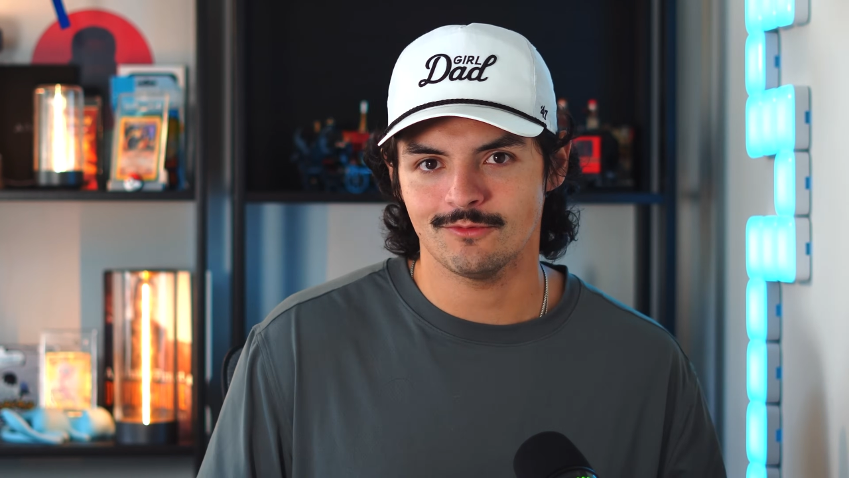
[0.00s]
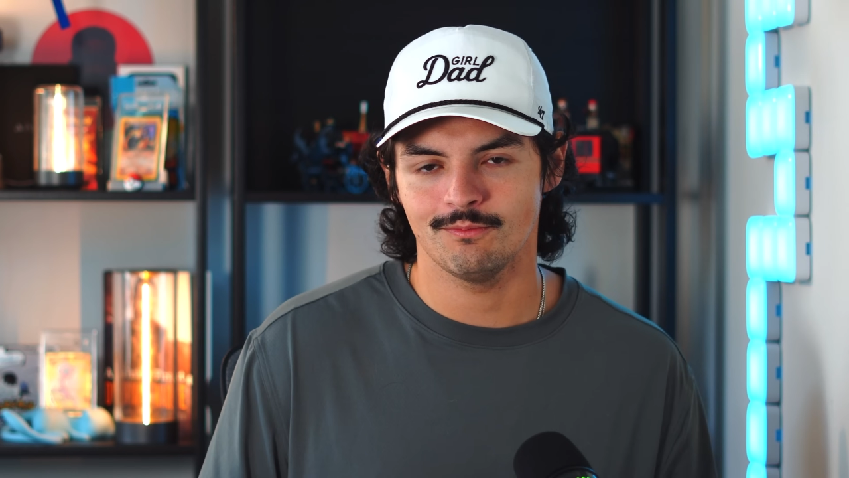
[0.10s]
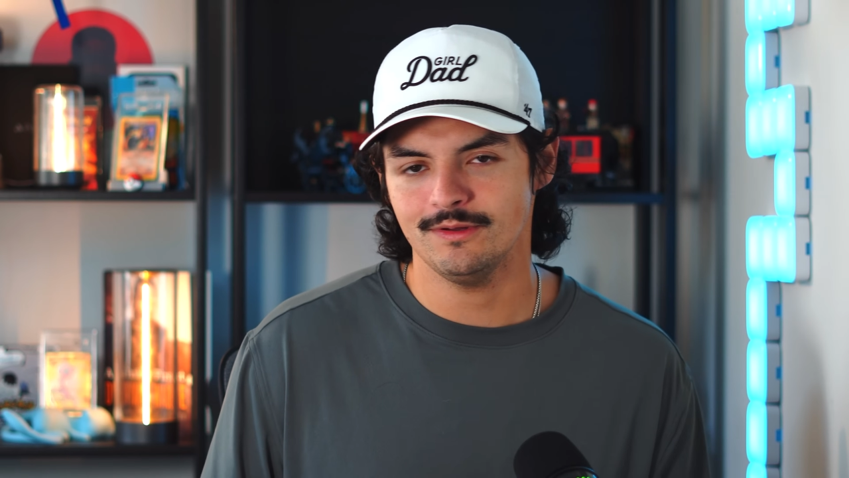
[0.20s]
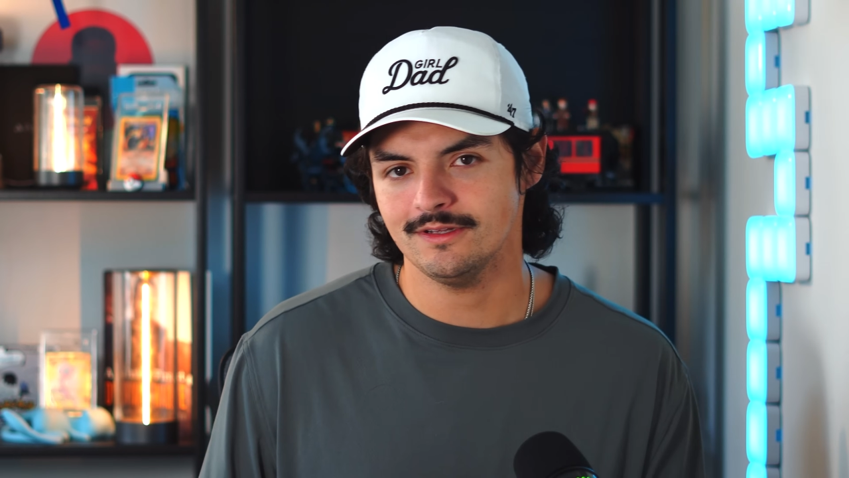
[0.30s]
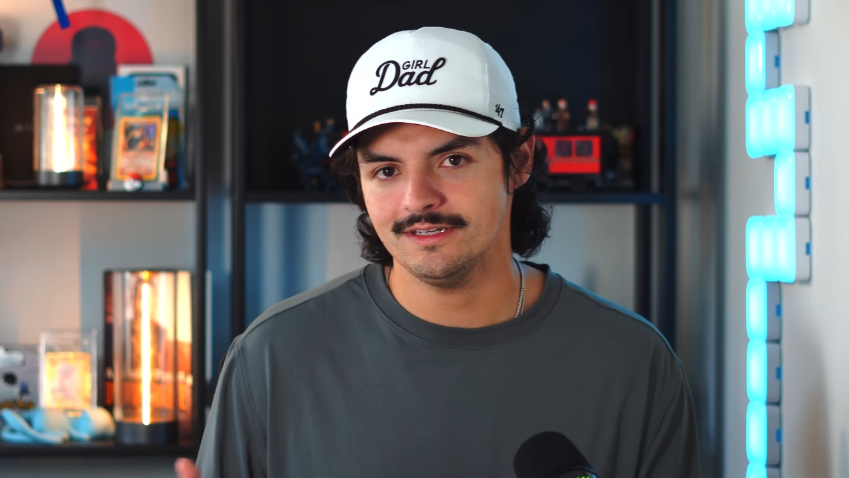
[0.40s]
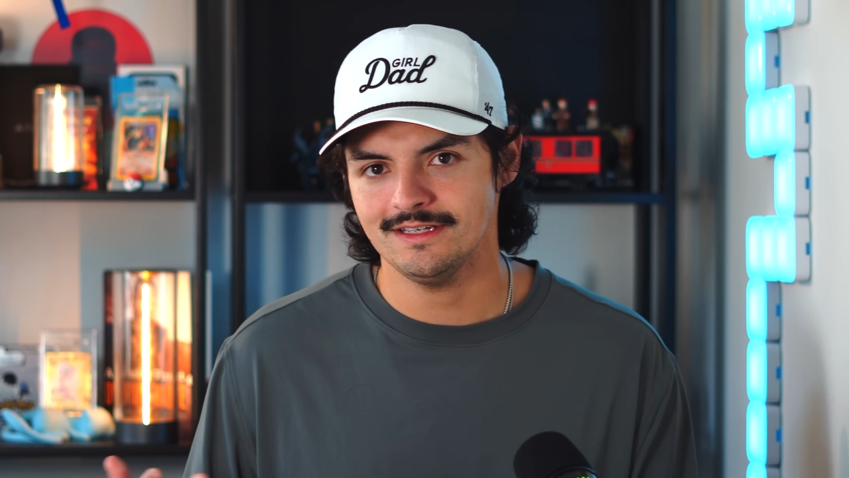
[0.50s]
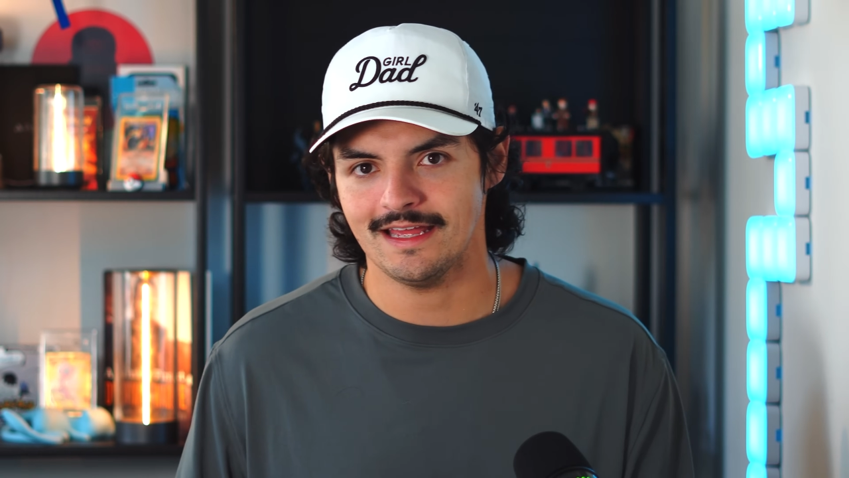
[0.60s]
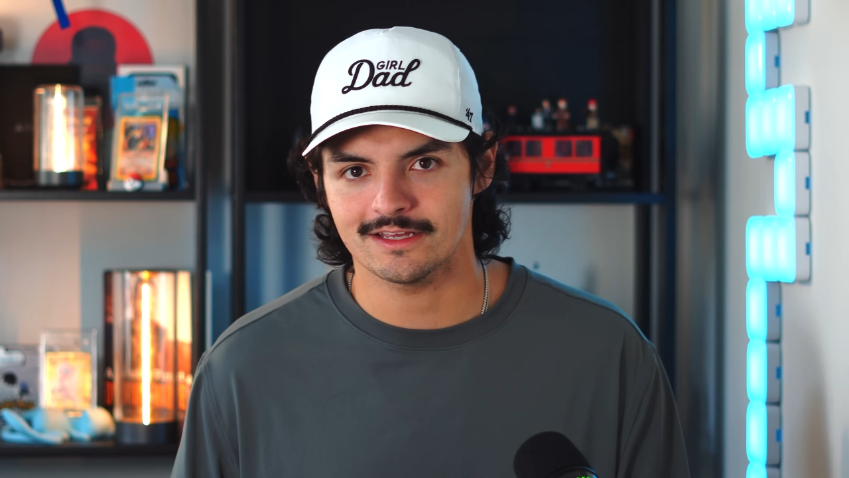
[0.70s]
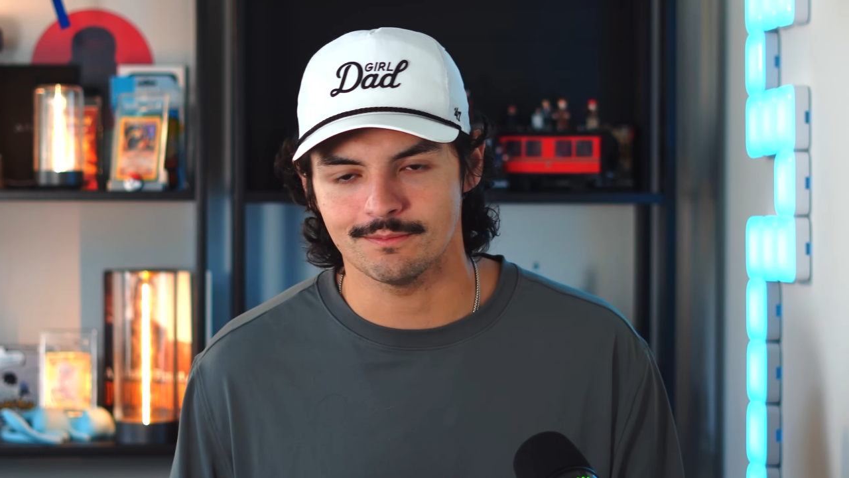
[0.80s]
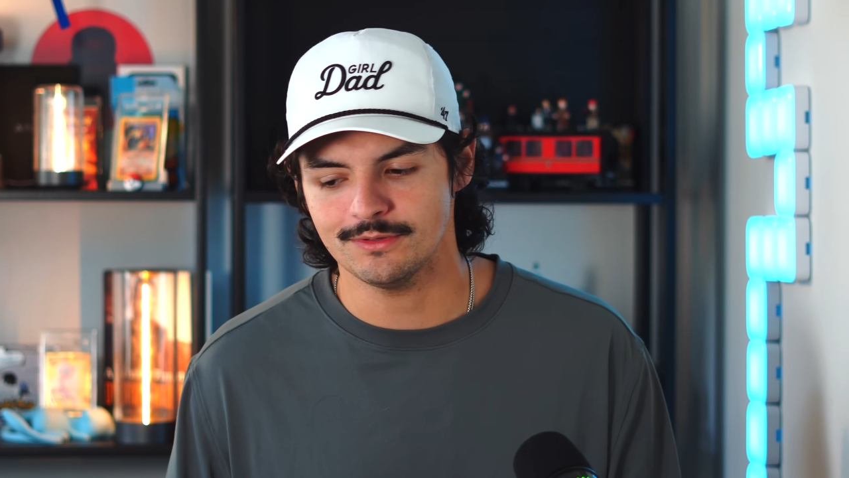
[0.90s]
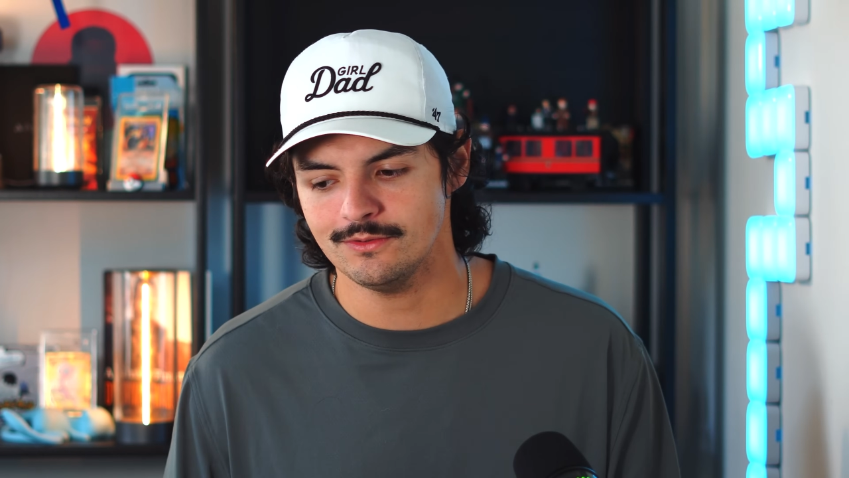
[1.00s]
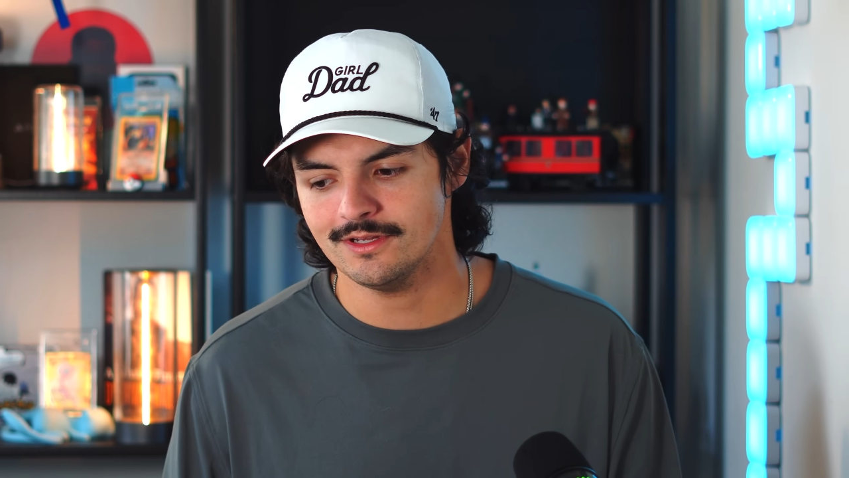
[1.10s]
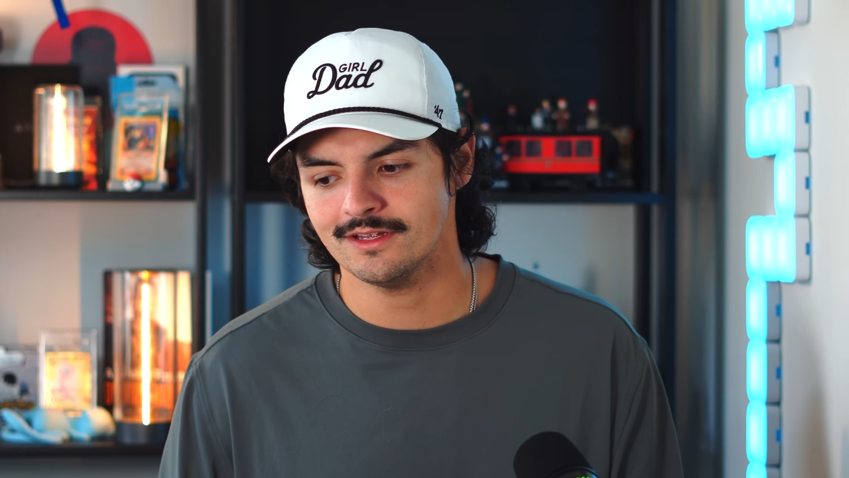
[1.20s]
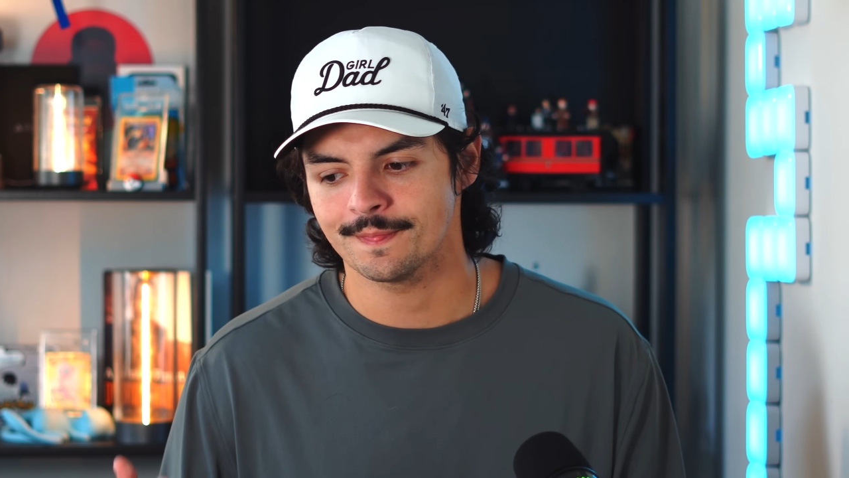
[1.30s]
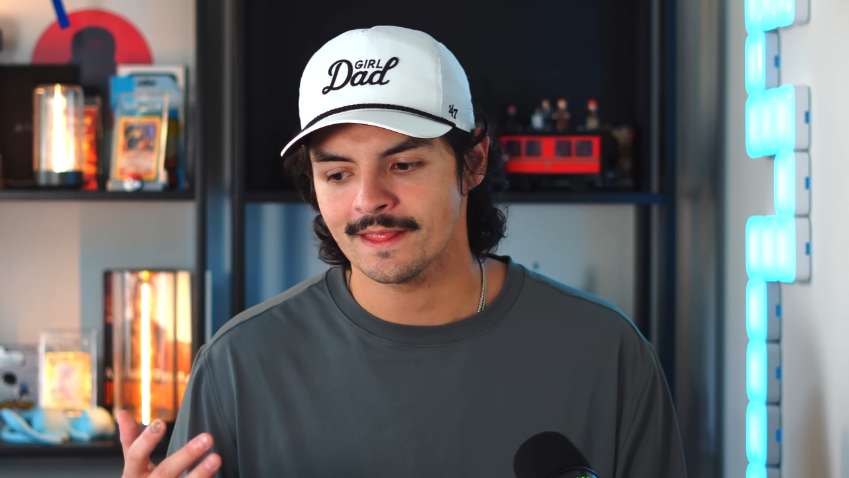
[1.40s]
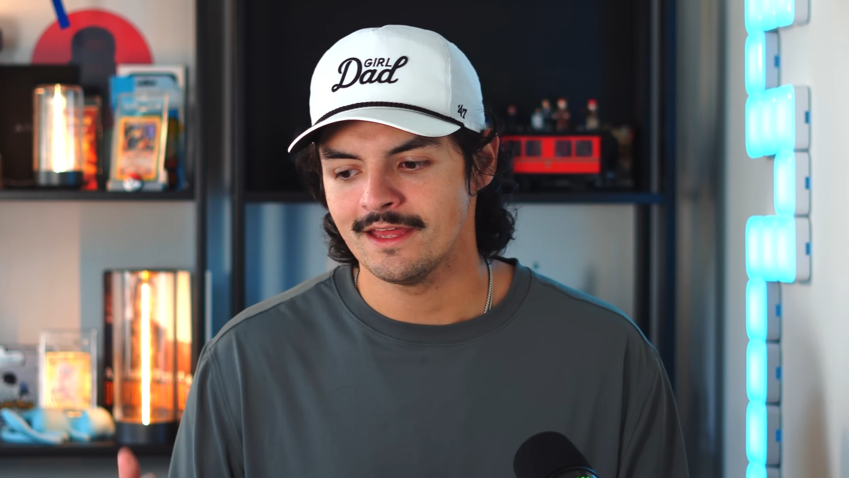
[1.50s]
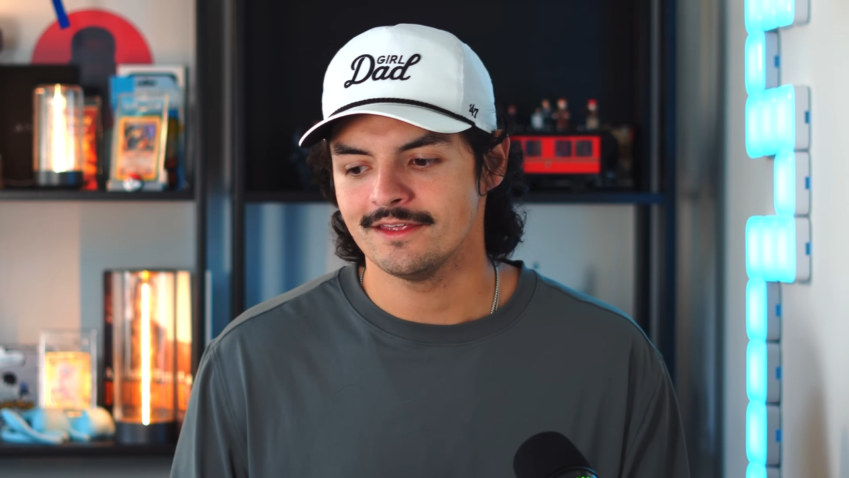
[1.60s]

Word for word: mobility, and computing.